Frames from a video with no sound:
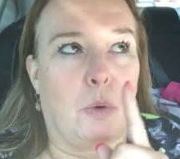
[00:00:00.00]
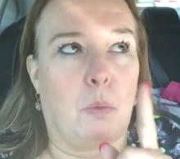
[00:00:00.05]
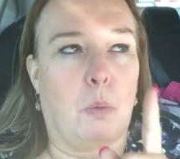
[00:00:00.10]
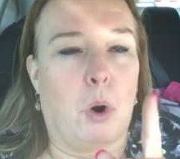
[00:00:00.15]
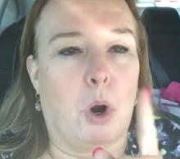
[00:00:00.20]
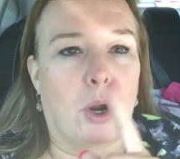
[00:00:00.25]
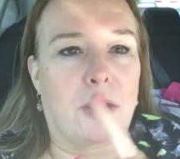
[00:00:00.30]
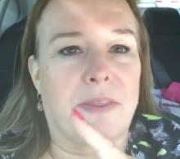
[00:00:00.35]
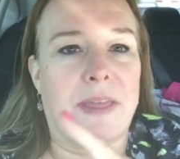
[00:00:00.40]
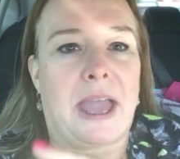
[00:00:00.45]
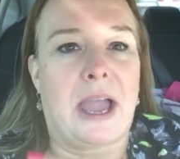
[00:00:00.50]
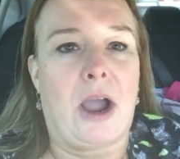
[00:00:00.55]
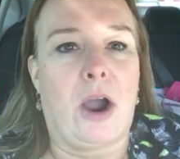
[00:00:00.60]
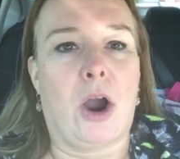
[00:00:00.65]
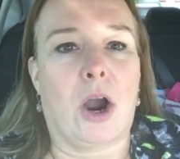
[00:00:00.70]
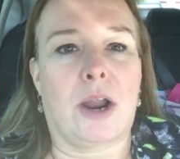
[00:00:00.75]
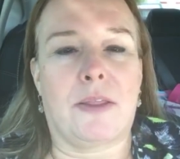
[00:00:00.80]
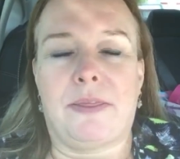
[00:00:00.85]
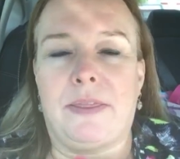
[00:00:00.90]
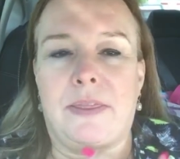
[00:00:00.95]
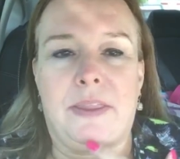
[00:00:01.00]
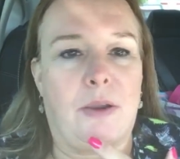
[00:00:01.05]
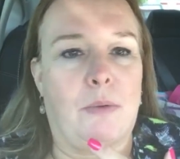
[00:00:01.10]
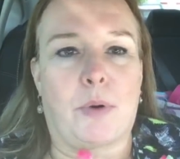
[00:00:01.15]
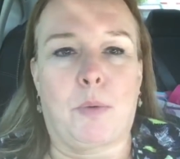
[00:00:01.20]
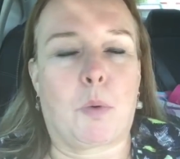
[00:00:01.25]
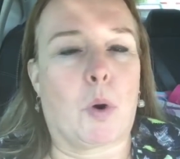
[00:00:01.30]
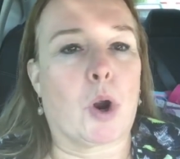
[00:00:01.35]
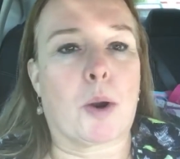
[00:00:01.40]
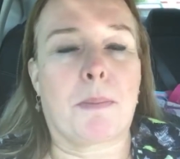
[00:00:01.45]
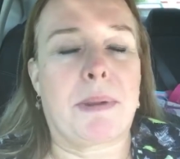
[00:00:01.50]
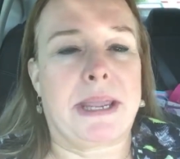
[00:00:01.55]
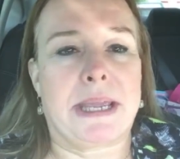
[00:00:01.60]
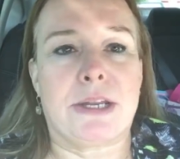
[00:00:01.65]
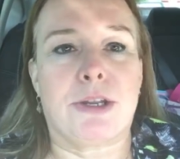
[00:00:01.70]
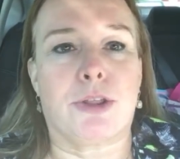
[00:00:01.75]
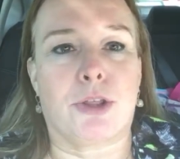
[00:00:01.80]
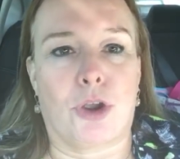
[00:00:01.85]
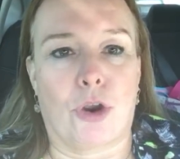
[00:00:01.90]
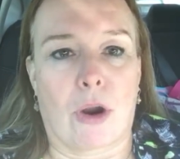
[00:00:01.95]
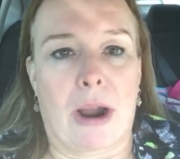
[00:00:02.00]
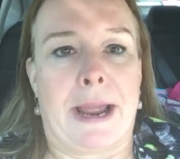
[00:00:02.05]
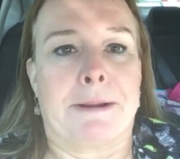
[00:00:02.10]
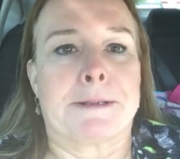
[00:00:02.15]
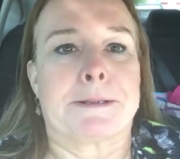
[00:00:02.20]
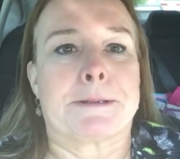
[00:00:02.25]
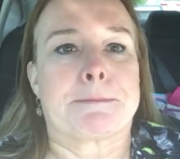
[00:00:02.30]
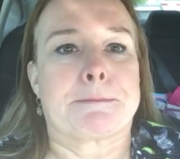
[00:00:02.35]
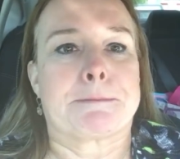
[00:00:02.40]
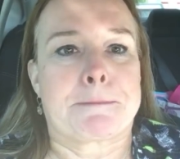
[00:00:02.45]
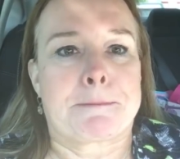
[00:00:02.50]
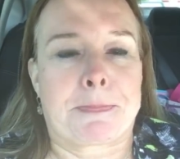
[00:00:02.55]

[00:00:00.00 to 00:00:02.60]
work that hard, they would work me into the ground.